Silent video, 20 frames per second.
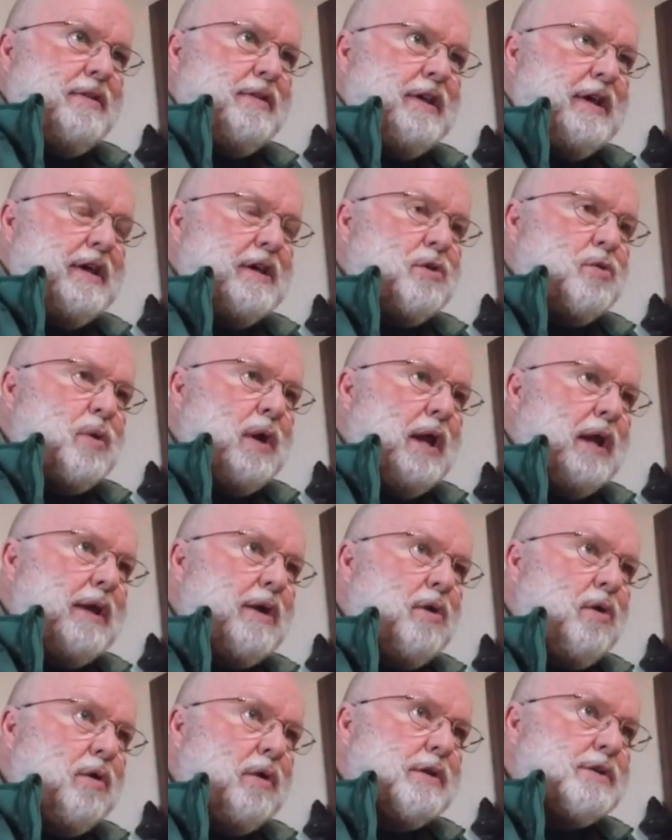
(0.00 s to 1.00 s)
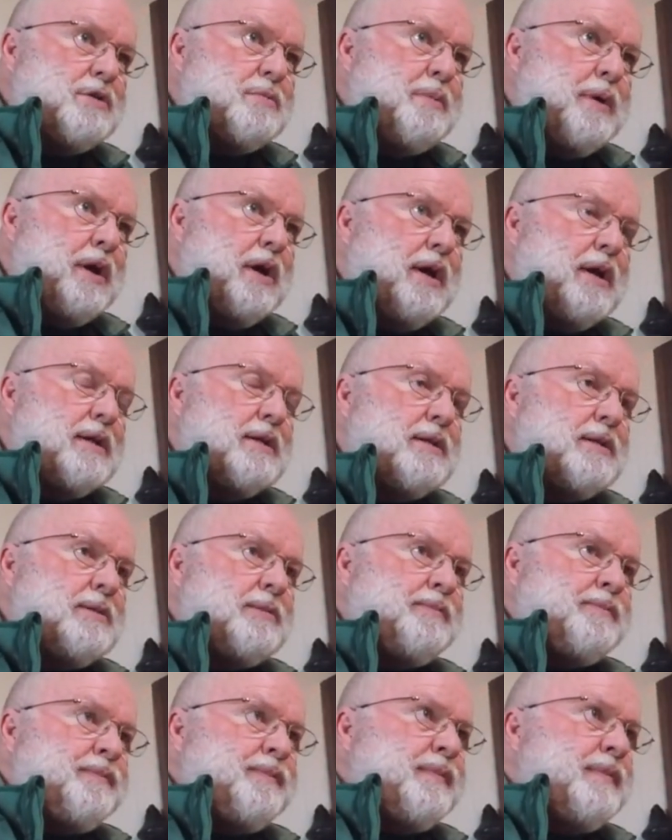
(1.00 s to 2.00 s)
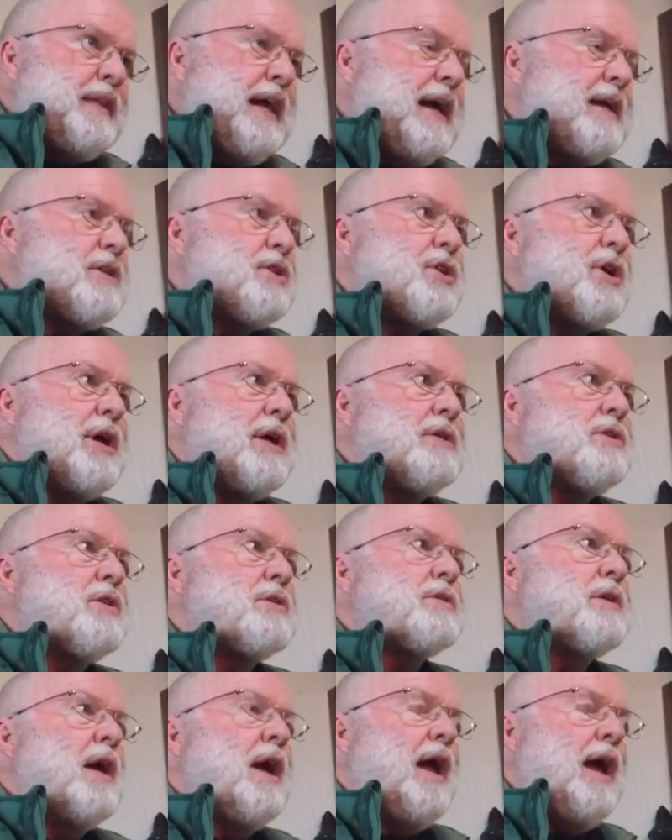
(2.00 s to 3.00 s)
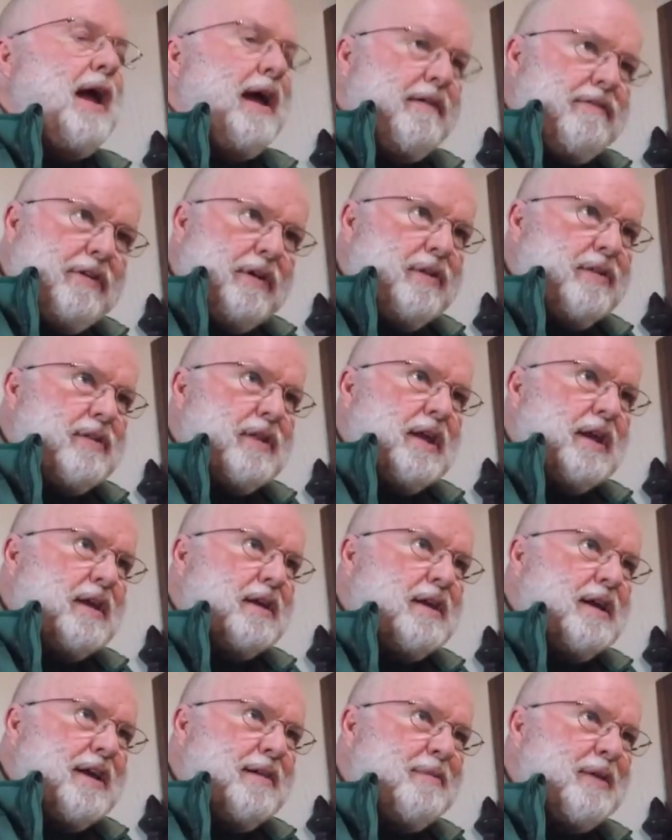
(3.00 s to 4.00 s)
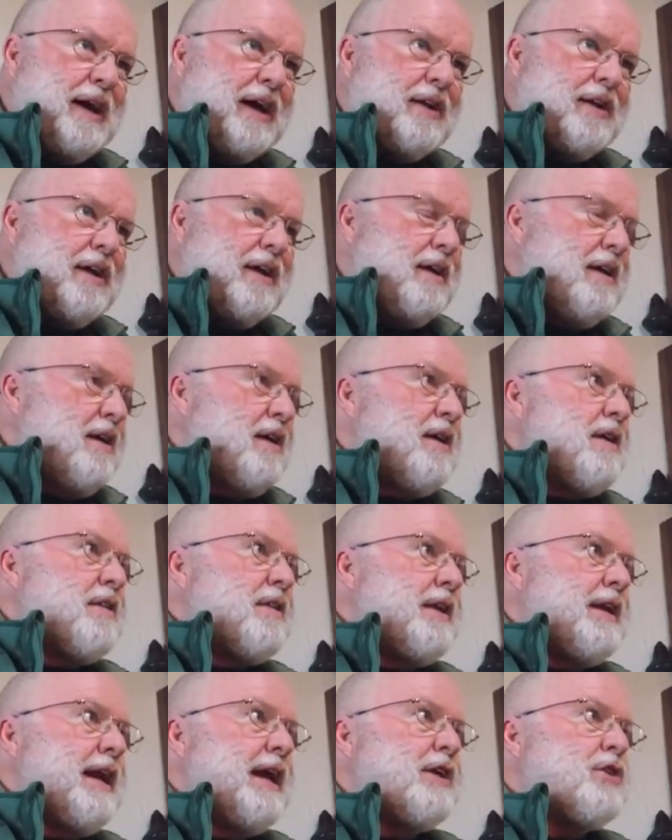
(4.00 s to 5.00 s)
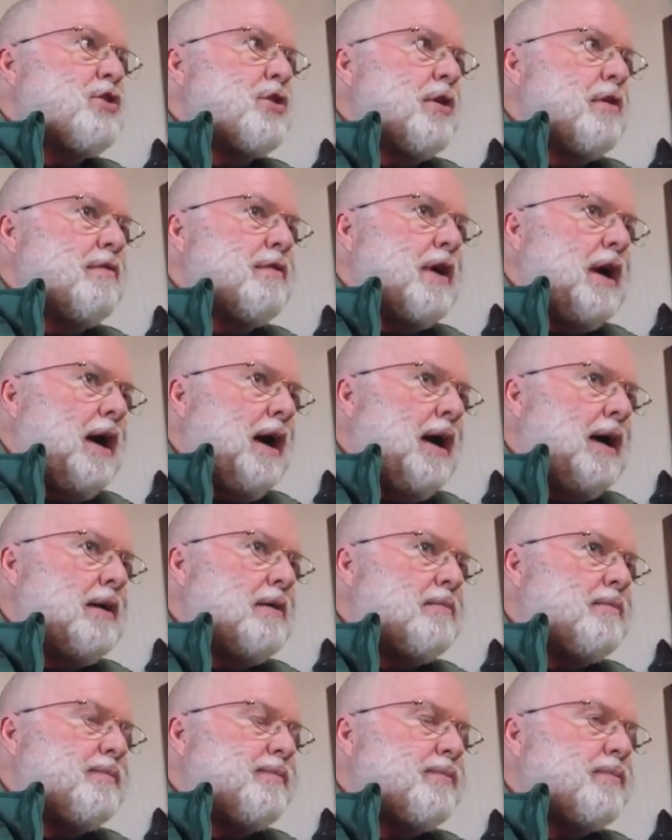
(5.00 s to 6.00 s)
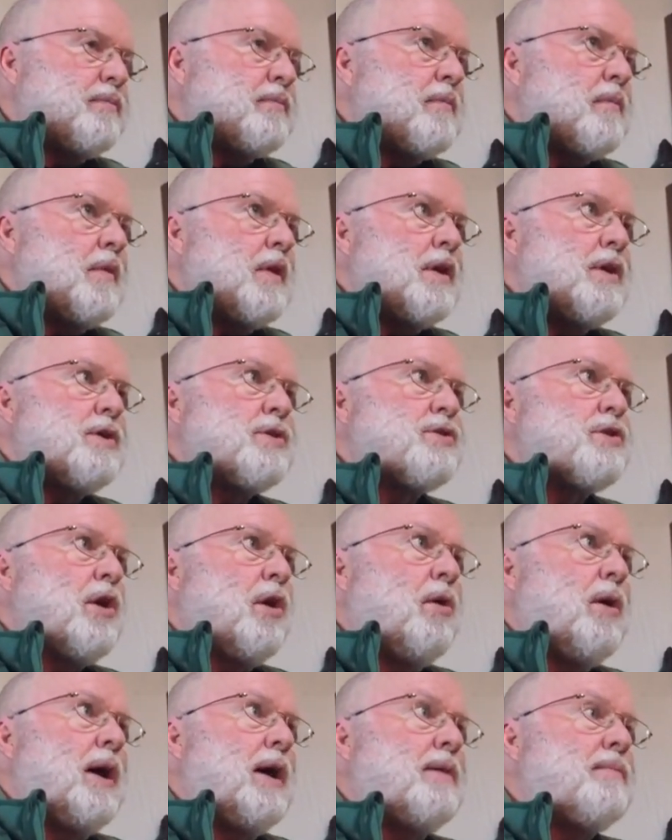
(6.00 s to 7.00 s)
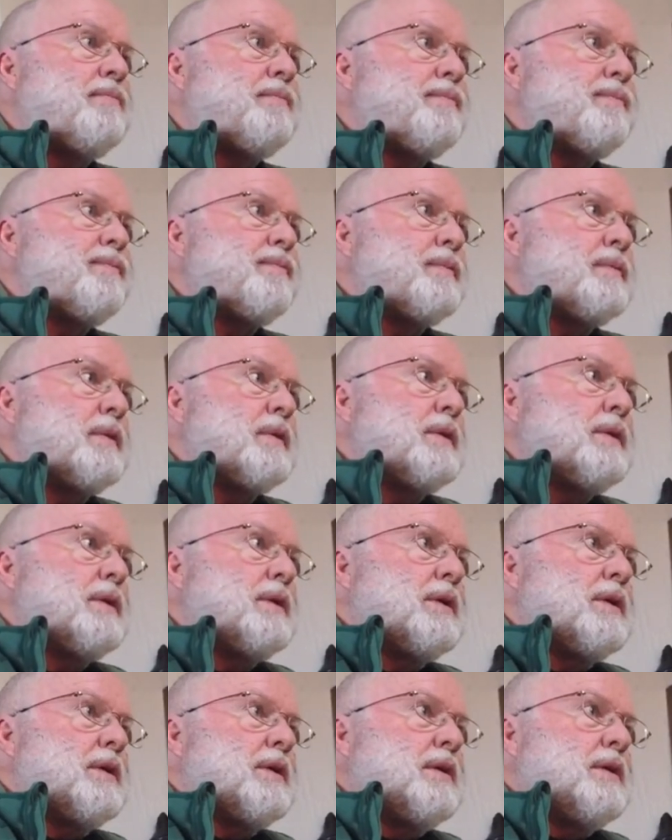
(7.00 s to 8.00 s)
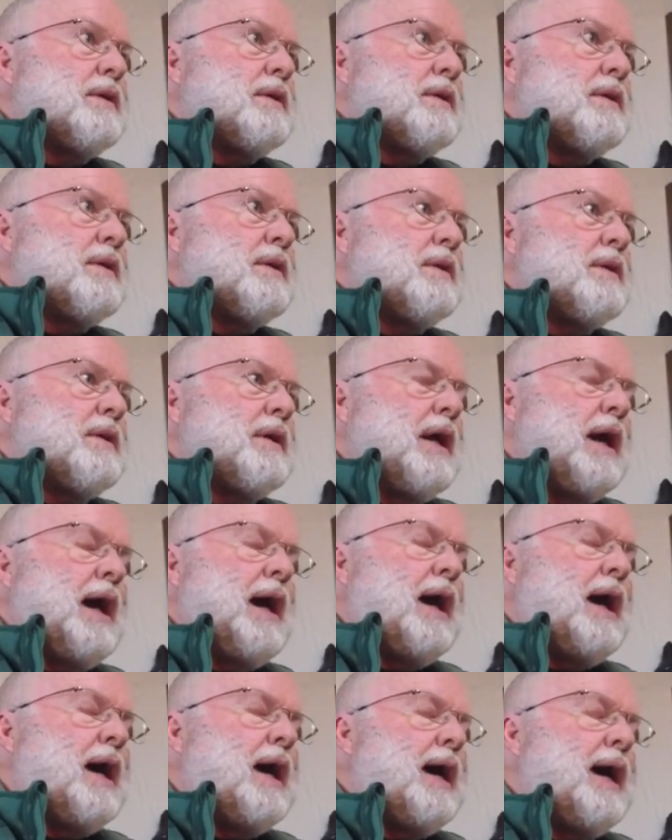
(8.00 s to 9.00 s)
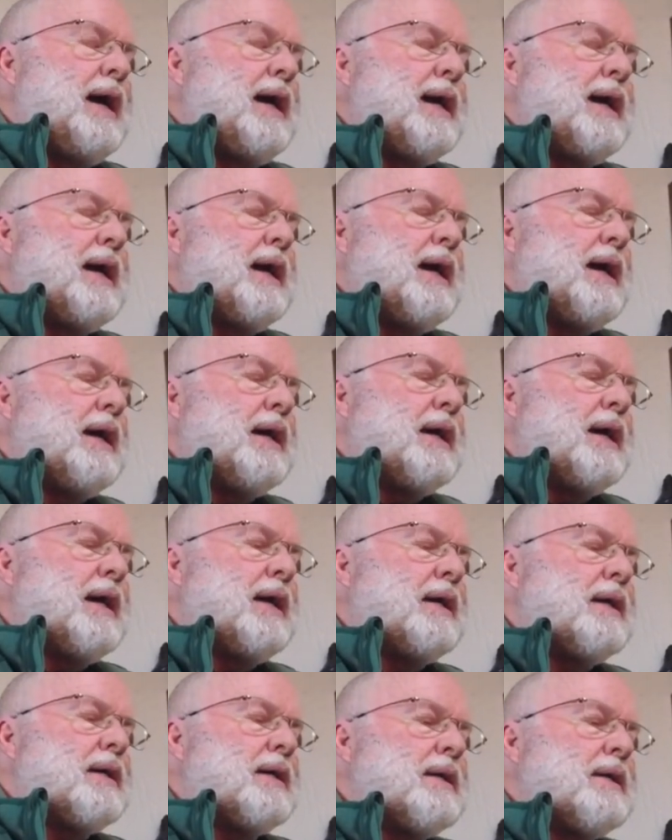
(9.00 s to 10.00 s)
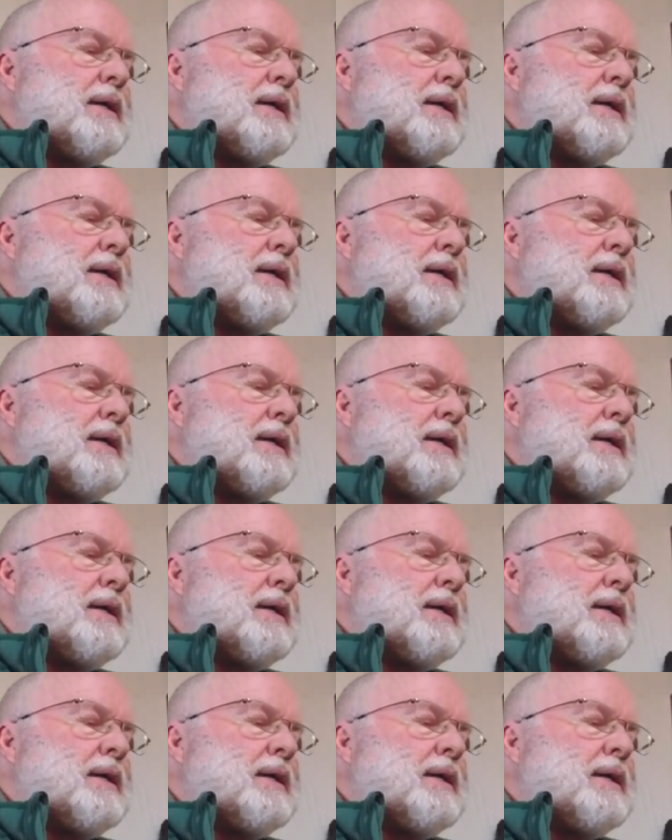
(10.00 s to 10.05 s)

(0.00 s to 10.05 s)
the indwelling Holy Spirit. That changes everything mm-hmm. about the nature of God. So, um, yeah, I, I uh,